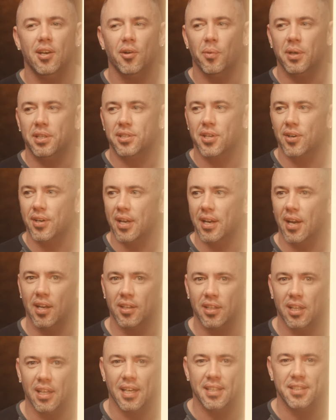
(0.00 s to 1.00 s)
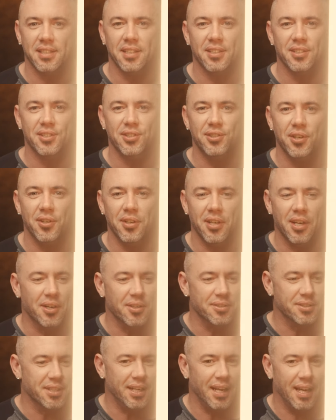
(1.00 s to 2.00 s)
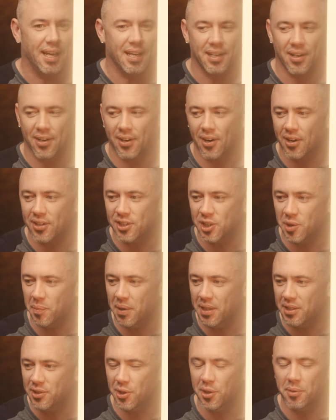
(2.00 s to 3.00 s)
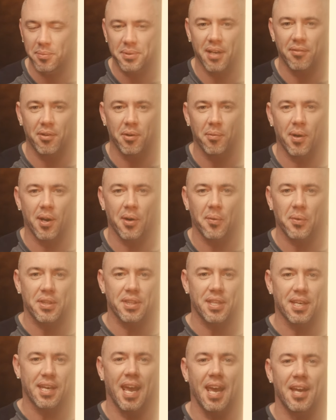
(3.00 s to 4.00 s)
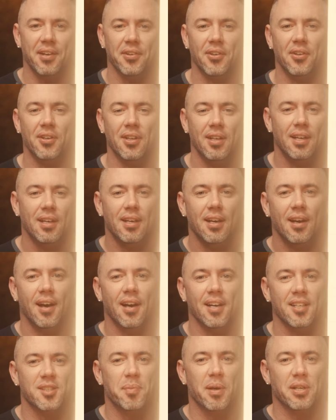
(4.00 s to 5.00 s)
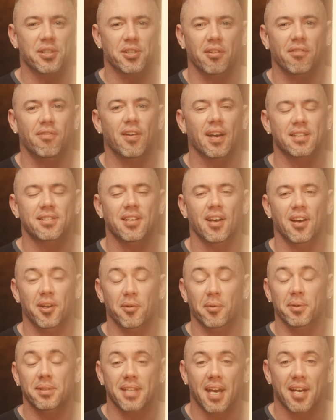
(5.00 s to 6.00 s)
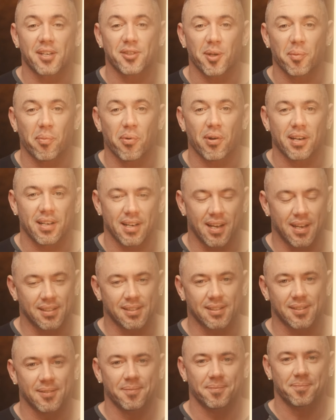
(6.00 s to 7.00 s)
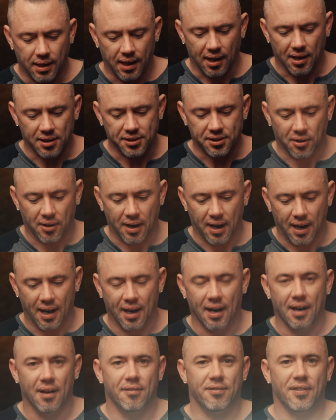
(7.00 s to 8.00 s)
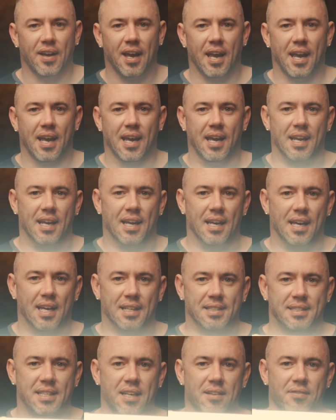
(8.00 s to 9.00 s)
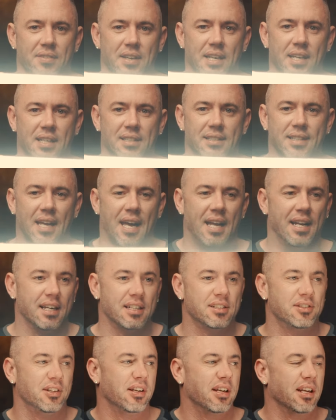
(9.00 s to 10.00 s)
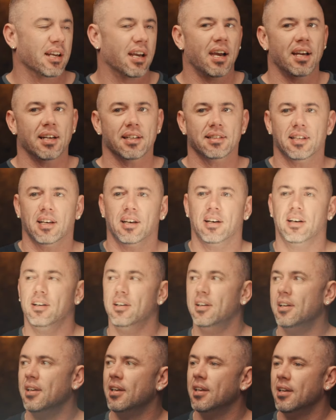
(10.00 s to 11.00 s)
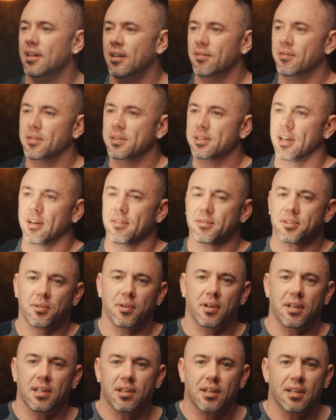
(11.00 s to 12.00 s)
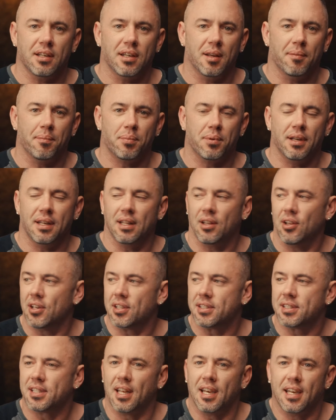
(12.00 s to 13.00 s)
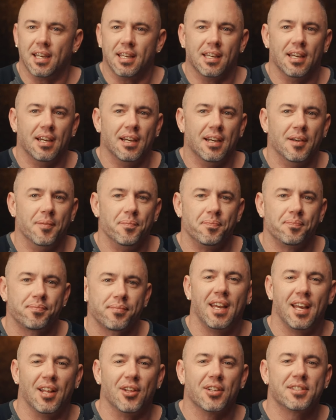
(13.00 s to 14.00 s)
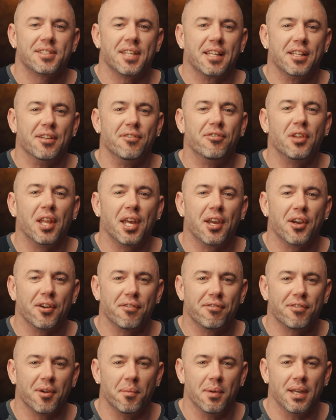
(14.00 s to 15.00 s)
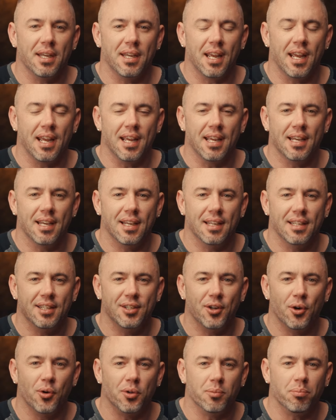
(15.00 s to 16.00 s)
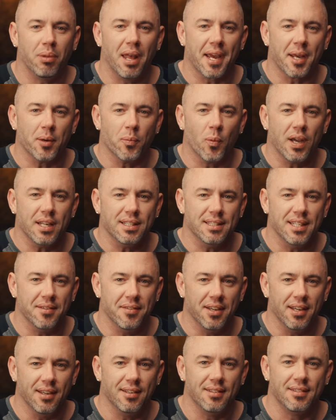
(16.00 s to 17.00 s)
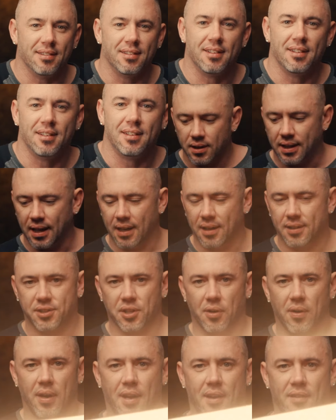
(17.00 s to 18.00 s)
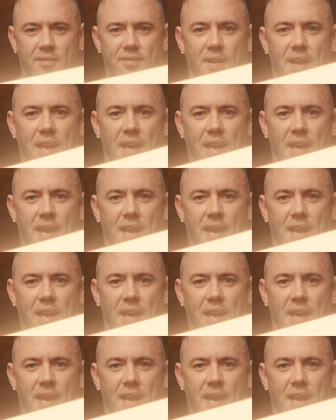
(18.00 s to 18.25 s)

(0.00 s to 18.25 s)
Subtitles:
We turned out all the lights in the studios and had our RGB tubes everywhere with the candle special effects on. It was actually pretty nice. They also have a TV static, so you can kind of tell if it's off screen. It looks like the flicker from an old black and white TV. They also have